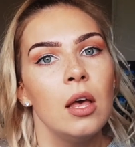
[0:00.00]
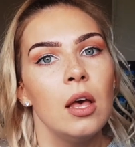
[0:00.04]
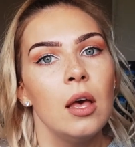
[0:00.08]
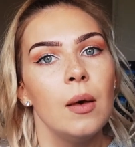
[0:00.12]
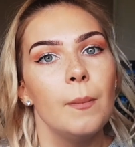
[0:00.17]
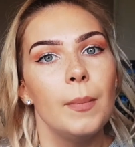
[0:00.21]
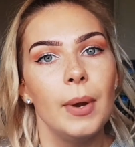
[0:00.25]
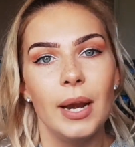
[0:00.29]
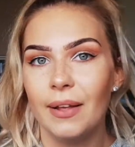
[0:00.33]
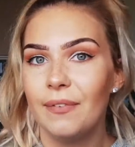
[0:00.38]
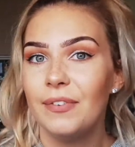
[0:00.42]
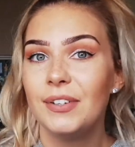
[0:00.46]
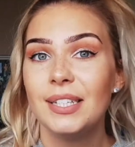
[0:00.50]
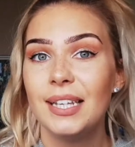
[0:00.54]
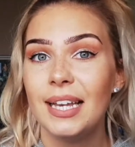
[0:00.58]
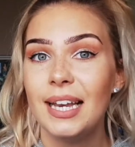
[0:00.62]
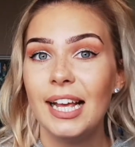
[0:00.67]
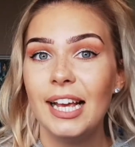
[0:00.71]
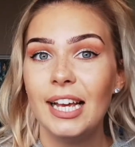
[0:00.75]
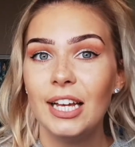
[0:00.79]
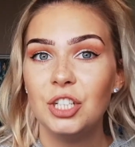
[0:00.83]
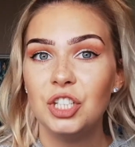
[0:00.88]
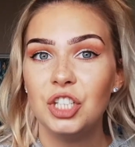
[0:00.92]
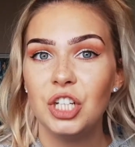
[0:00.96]
But if it's an
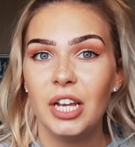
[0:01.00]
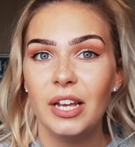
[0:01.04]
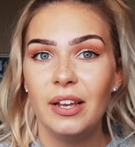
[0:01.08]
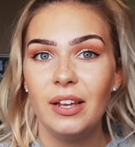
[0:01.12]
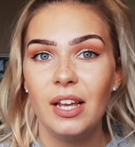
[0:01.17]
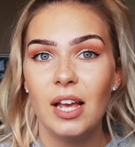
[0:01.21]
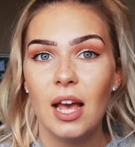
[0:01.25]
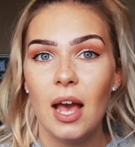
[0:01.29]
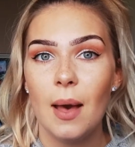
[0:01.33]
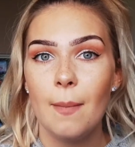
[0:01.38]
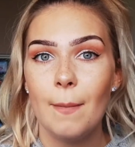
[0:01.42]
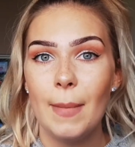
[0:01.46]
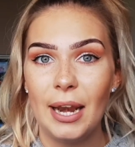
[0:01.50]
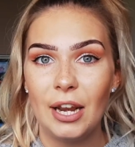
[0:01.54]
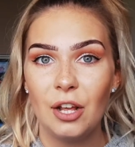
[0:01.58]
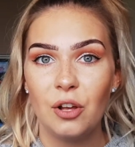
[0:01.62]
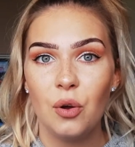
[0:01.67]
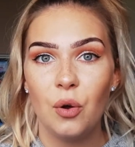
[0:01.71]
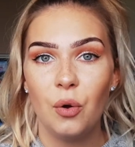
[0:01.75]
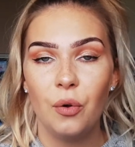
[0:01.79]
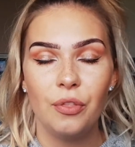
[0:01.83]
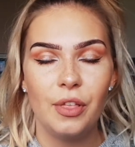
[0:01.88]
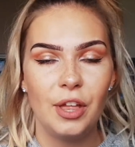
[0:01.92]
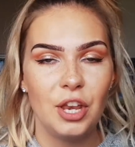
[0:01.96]
ENG
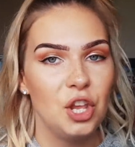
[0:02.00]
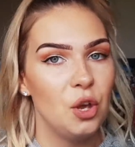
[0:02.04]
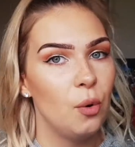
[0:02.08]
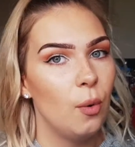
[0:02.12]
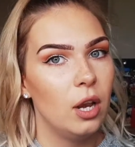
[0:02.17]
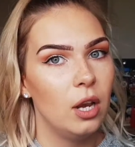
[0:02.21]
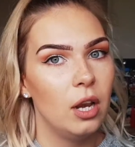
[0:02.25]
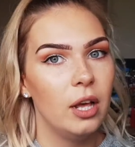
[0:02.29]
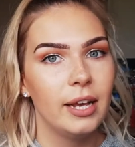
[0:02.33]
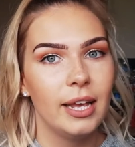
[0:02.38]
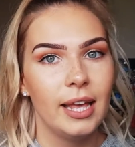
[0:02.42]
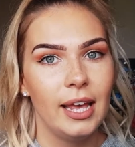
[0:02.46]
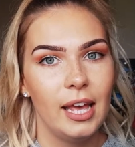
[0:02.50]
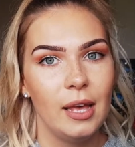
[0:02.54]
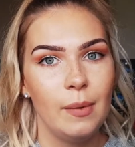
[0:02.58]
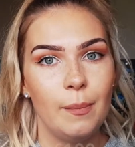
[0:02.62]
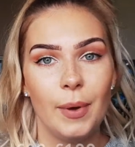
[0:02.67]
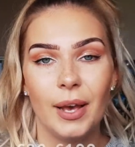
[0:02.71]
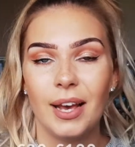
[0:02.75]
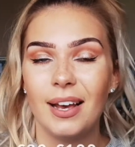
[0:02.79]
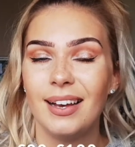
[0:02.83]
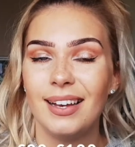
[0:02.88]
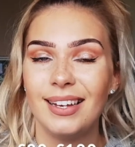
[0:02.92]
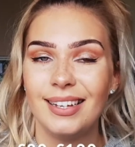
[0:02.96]
medical, then you are lucky
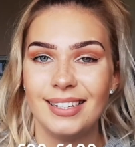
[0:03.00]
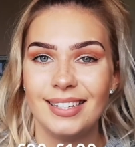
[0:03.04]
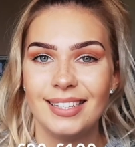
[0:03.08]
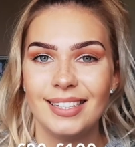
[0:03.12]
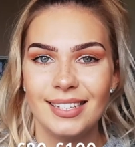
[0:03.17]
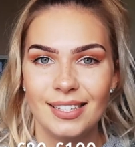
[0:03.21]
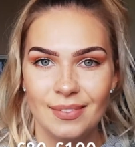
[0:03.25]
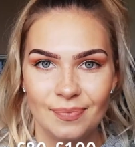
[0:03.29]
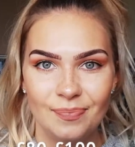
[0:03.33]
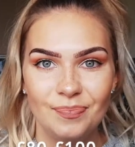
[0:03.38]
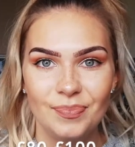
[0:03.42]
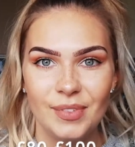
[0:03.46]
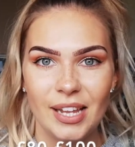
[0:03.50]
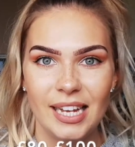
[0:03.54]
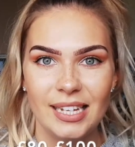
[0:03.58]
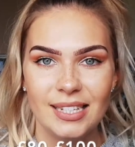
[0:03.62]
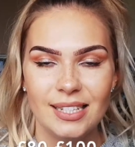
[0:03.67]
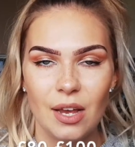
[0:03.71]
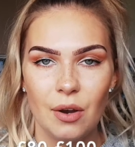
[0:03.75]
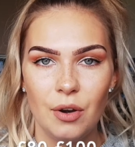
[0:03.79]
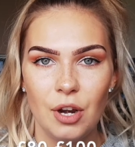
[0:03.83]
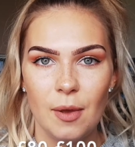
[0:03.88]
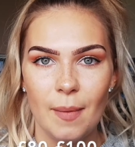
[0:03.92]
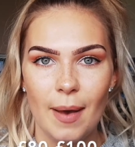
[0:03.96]
because it's
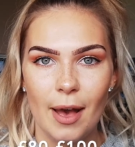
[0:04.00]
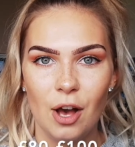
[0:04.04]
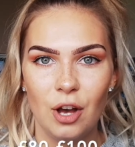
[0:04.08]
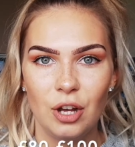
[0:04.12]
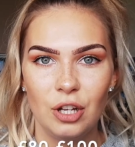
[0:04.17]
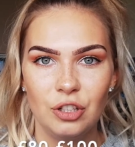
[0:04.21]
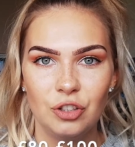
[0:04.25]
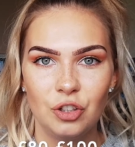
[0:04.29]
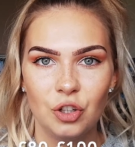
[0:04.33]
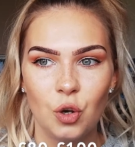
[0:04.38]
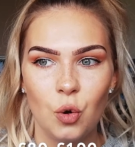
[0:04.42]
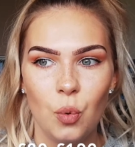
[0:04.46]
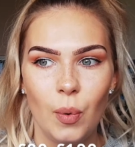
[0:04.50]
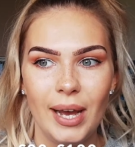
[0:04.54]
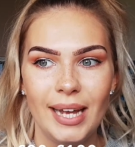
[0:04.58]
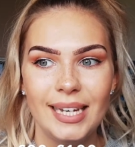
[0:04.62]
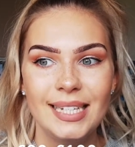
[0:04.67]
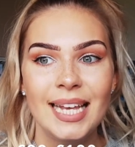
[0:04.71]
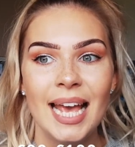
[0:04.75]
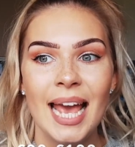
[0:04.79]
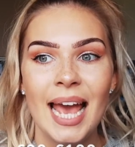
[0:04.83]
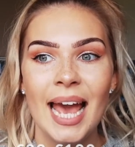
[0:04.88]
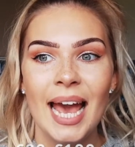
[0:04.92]
only about £100.